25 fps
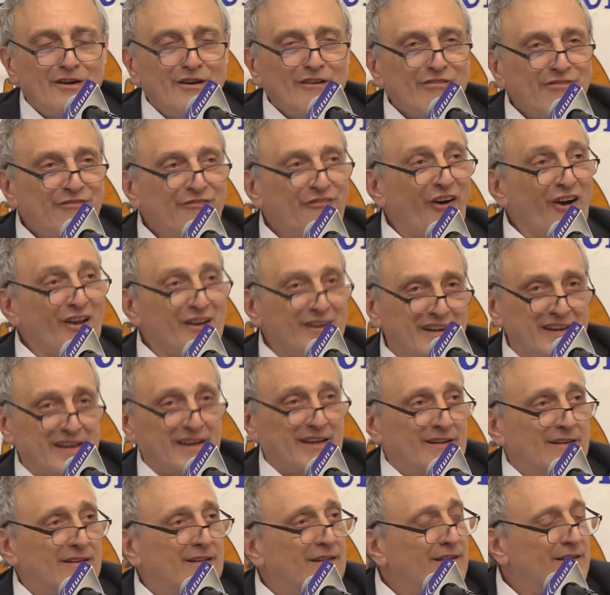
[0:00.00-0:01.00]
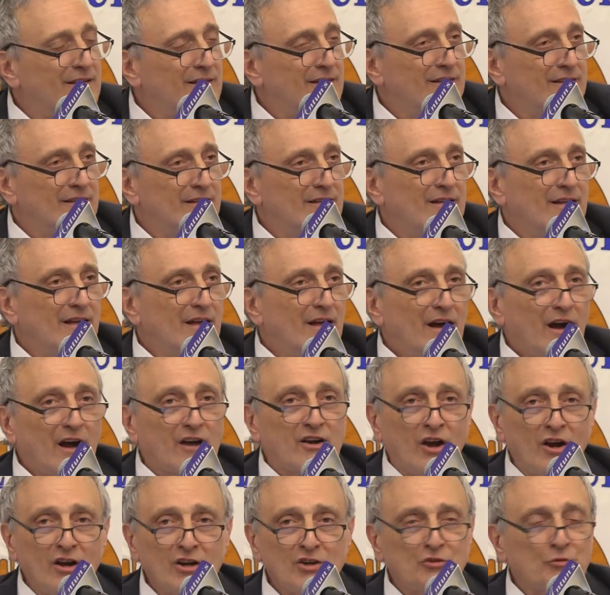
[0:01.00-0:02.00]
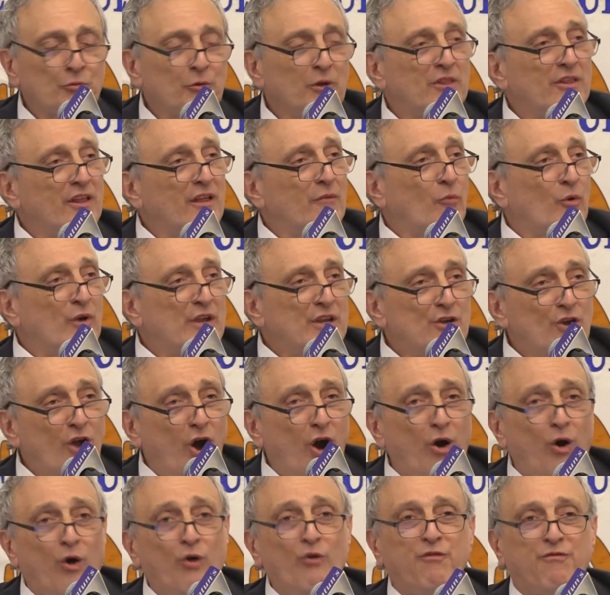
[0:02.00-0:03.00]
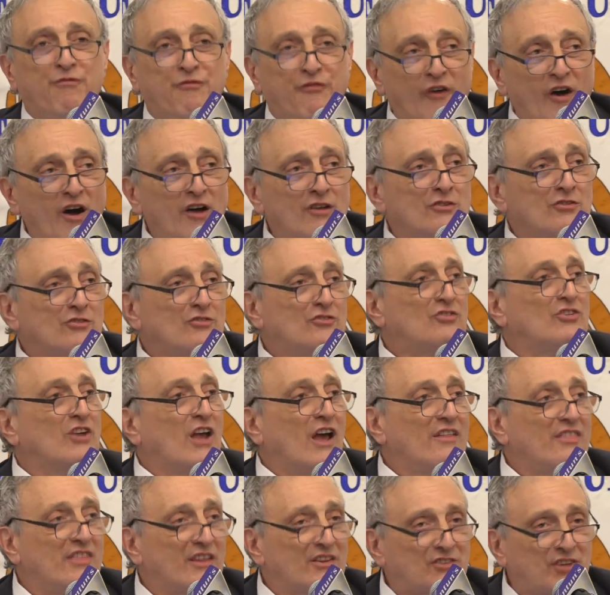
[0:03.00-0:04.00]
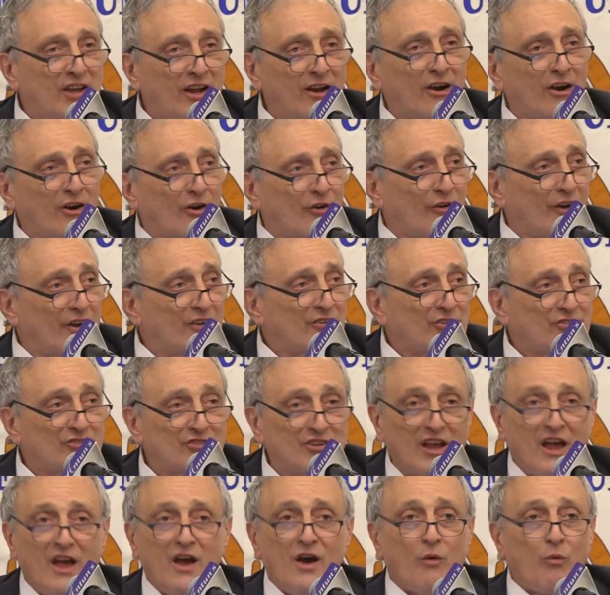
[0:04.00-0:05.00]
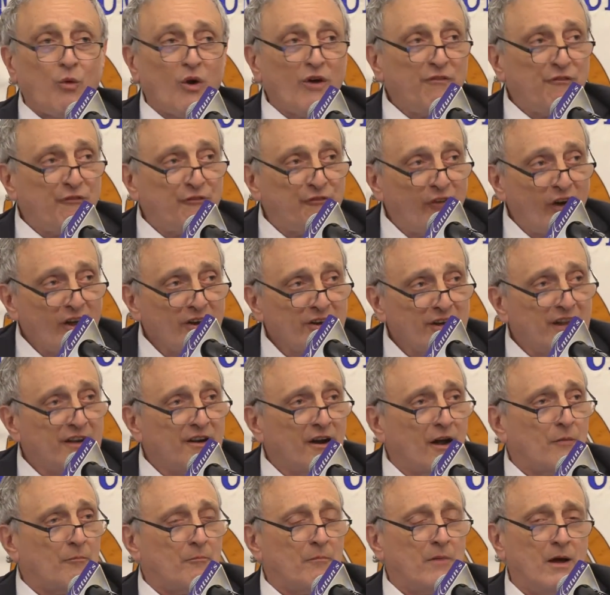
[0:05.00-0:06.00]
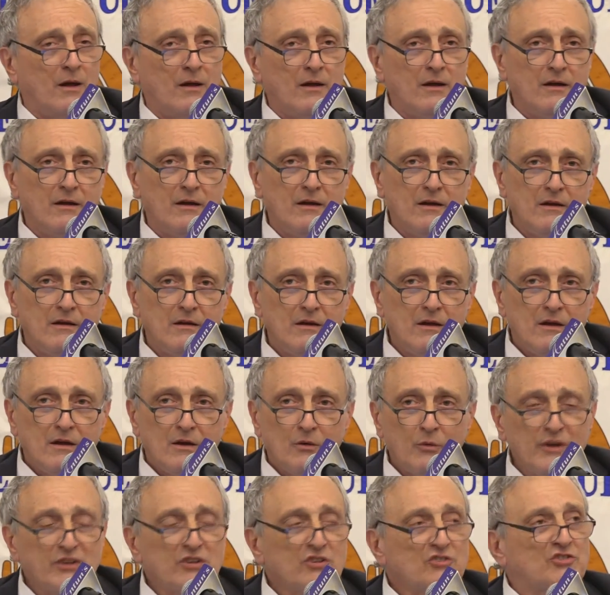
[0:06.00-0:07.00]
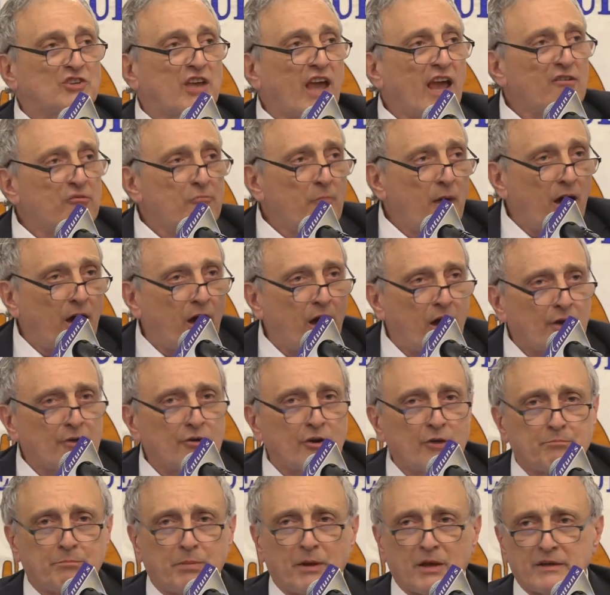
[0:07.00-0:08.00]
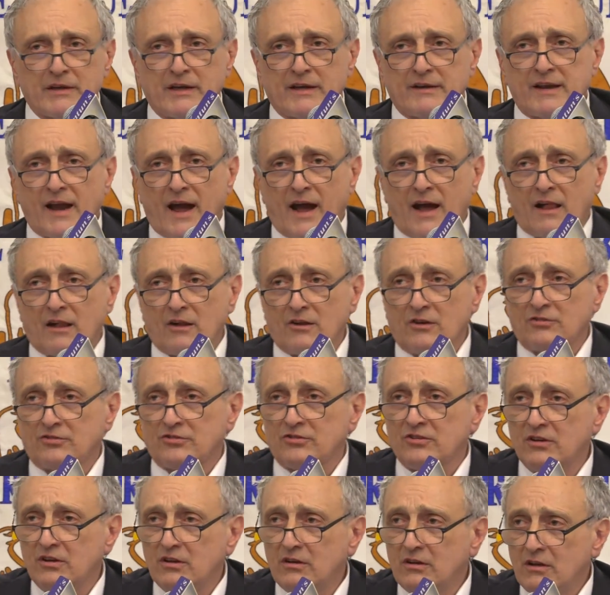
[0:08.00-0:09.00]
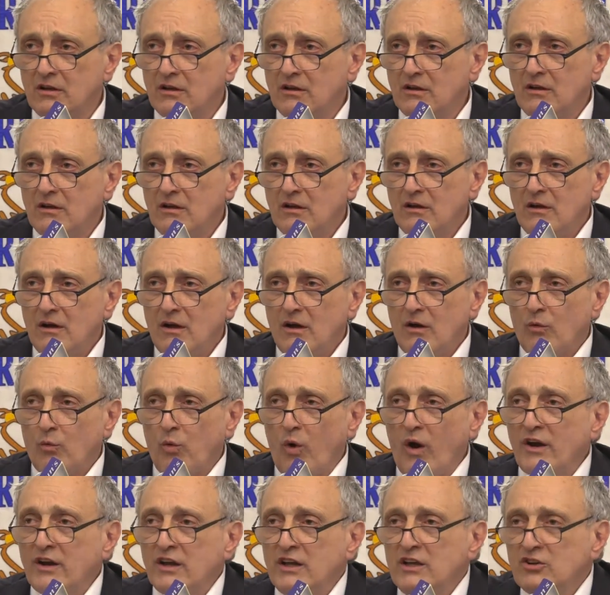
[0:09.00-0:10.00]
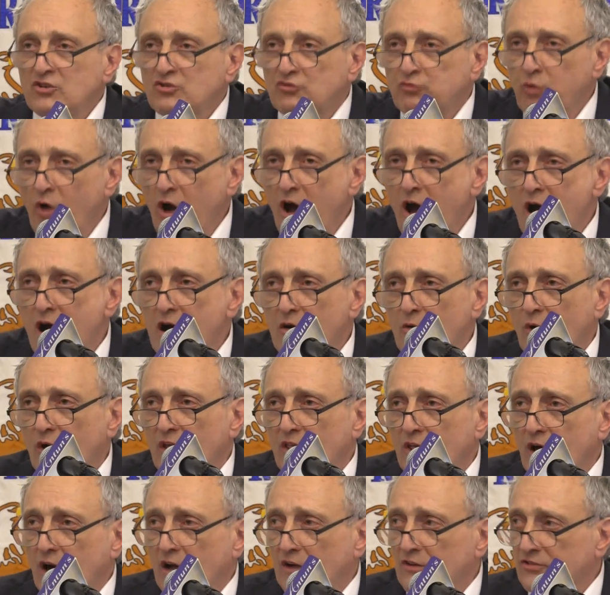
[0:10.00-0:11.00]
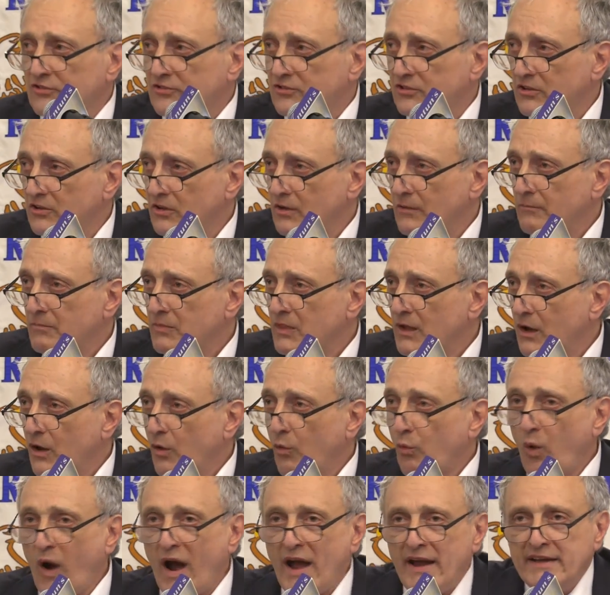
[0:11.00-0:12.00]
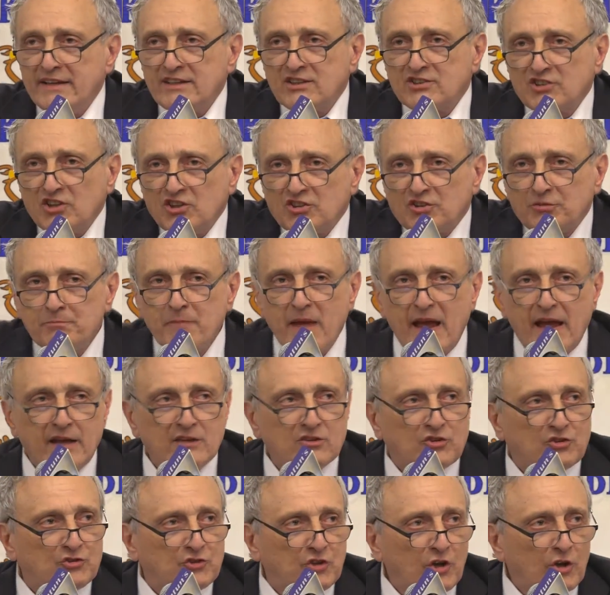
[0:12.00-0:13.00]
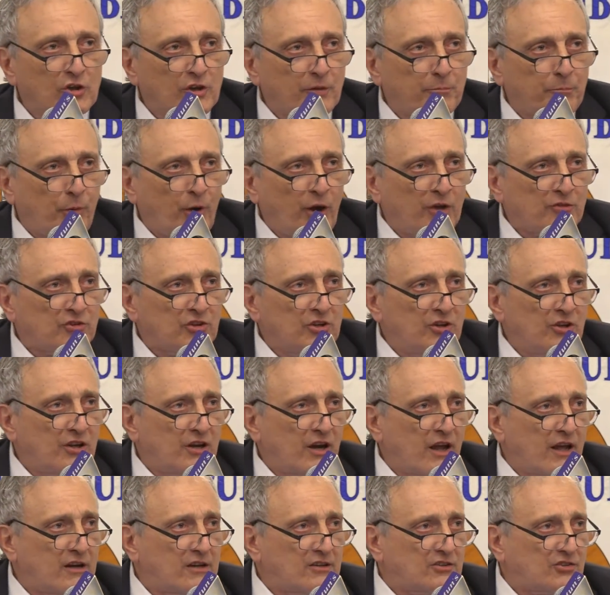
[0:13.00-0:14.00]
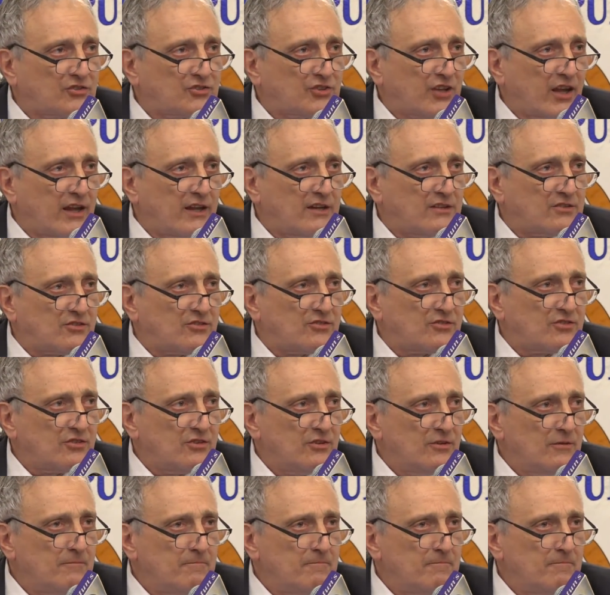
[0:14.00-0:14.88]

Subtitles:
funding a country that we know funds the terrorists. We're funding them. We just gave them $100 billion. What is wrong with us? Why is this man still the president of the United States?